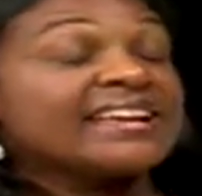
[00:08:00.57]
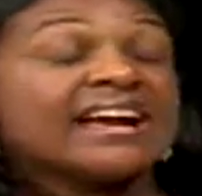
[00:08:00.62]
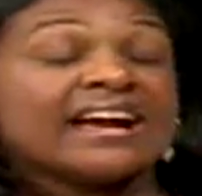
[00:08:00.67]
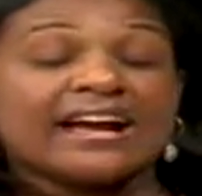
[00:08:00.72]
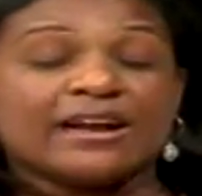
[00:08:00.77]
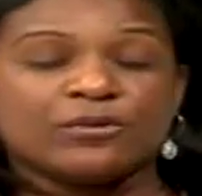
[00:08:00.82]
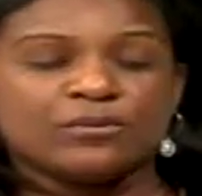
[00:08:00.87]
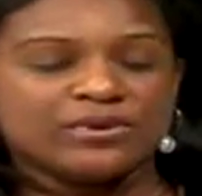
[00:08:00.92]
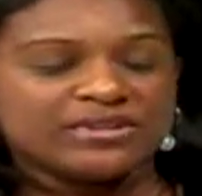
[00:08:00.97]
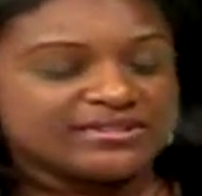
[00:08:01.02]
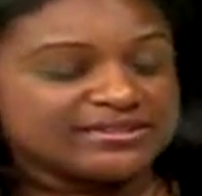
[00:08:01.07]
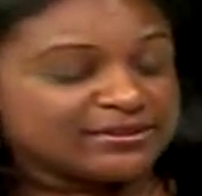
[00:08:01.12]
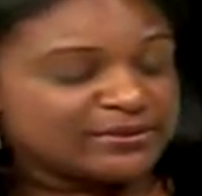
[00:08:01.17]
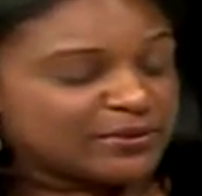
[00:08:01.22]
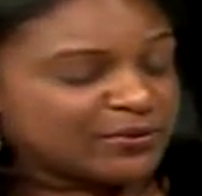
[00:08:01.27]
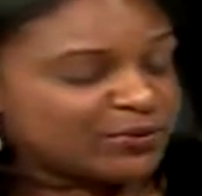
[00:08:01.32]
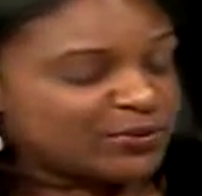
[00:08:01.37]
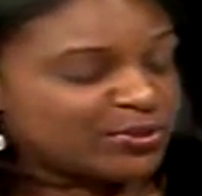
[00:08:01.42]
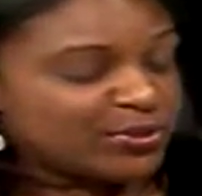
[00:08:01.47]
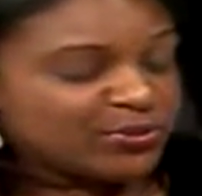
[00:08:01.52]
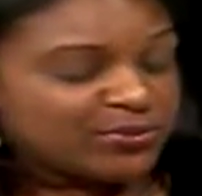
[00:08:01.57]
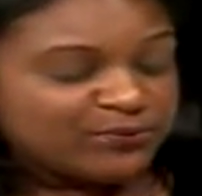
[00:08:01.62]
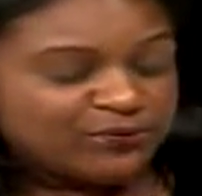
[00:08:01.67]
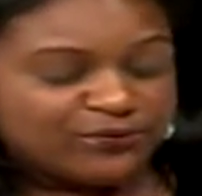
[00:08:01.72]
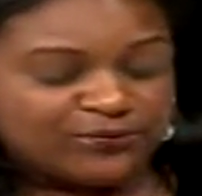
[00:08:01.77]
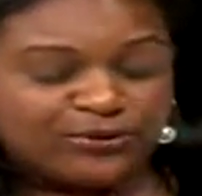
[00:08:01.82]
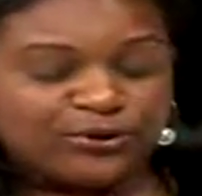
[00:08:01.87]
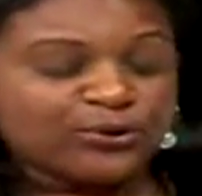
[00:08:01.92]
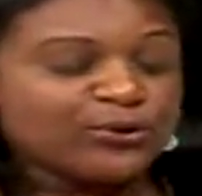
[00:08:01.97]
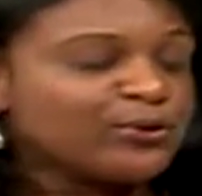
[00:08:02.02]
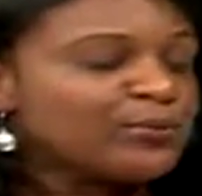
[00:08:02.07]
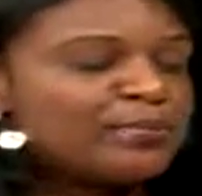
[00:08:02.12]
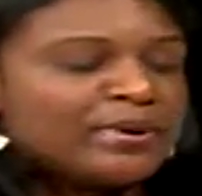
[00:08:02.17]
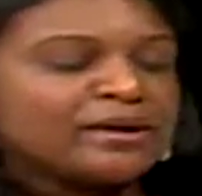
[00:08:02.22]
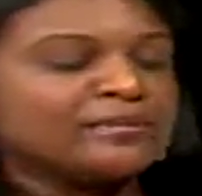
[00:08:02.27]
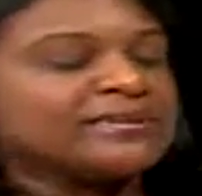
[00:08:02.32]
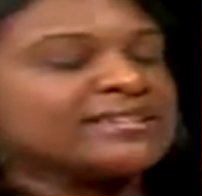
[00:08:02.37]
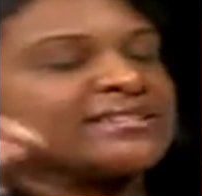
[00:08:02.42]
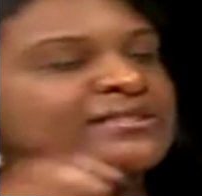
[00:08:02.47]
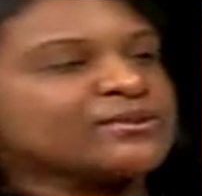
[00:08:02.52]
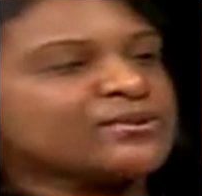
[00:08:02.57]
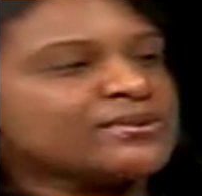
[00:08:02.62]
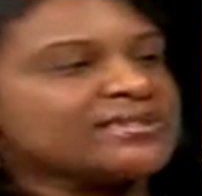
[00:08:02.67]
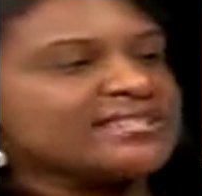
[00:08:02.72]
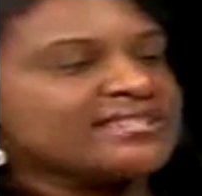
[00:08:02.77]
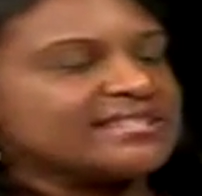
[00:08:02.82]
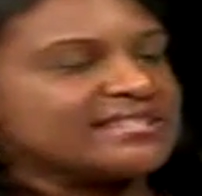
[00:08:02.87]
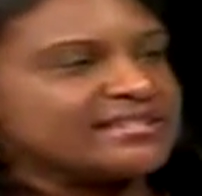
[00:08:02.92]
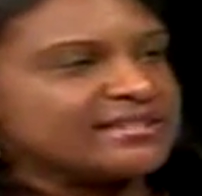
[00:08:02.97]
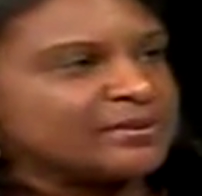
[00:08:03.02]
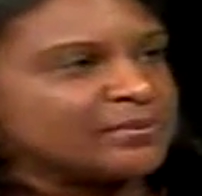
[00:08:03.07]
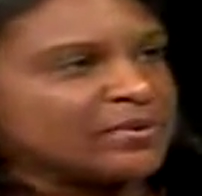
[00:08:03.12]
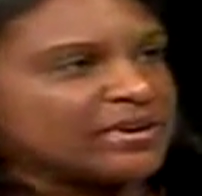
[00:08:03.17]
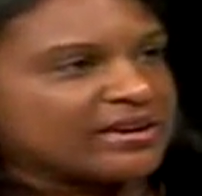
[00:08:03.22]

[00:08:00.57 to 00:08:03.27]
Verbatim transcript: I went to the full public school system.